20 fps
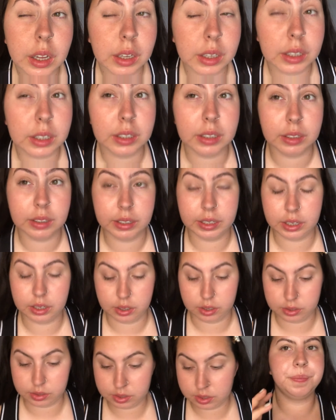
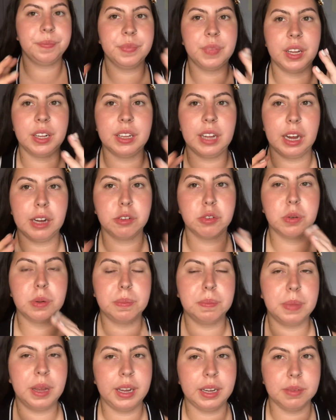glitters. Like, the actual
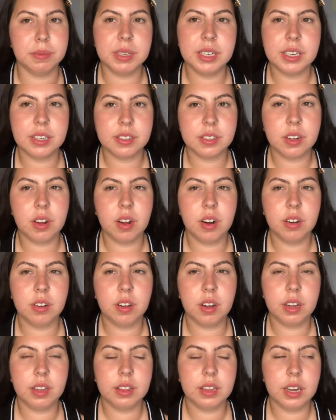pigment is not a
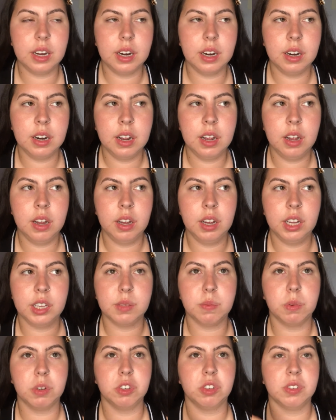lot there. It's
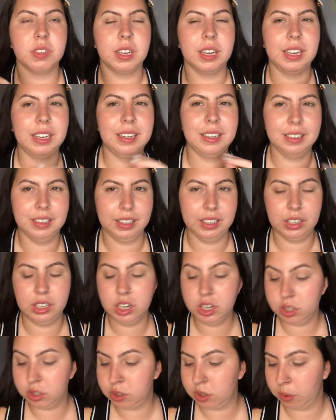more just like
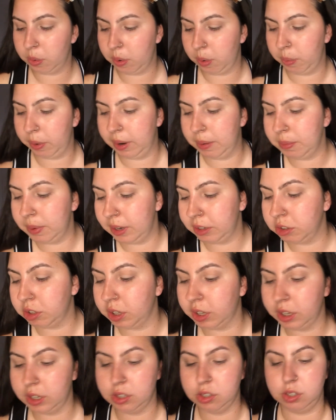glitter. So what I'm actually
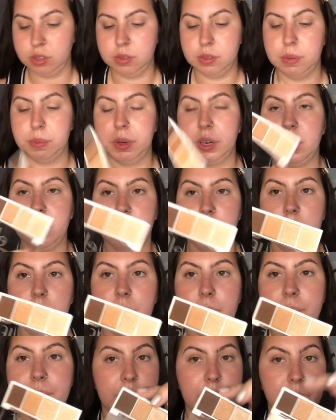gonna do is I'm gonna
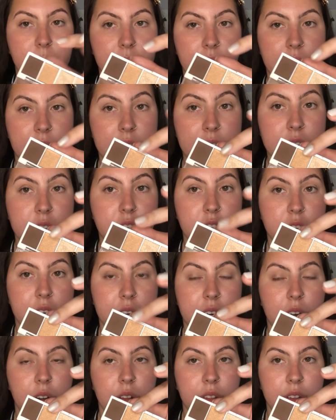go in with this
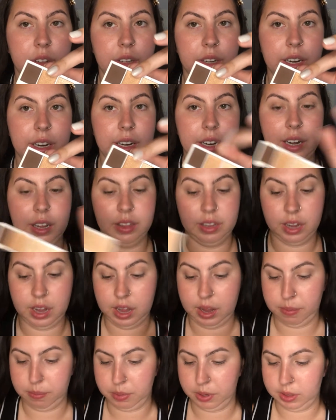shade on the lid and
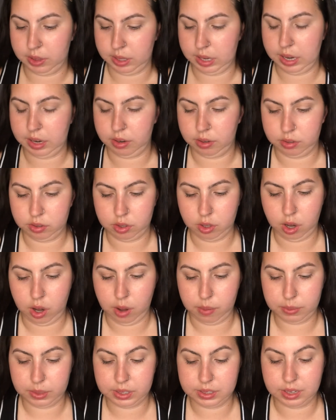then put that on
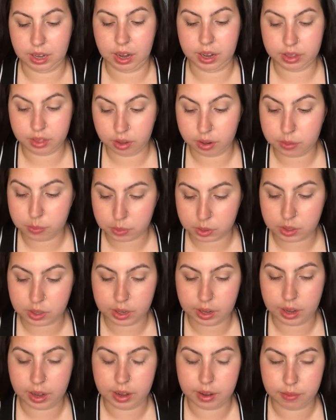top, because I thought it was gonna
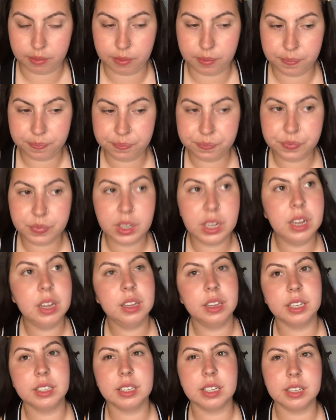have
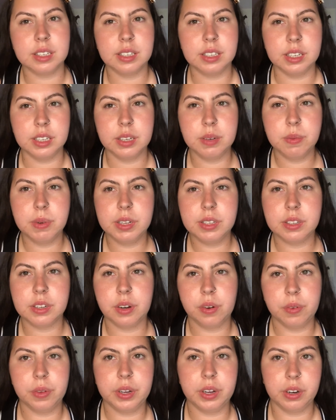like the Stila ones not
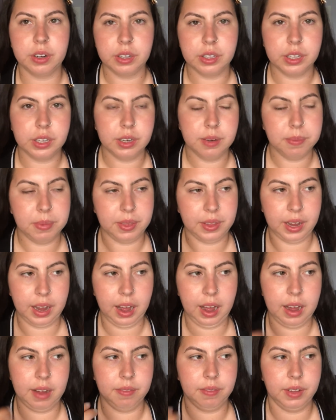only are glitter, but they
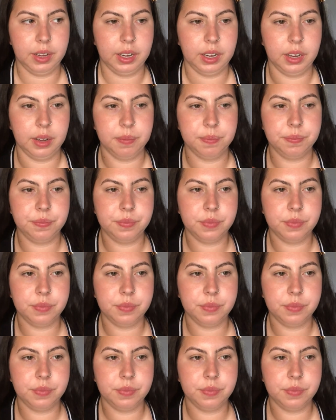have like a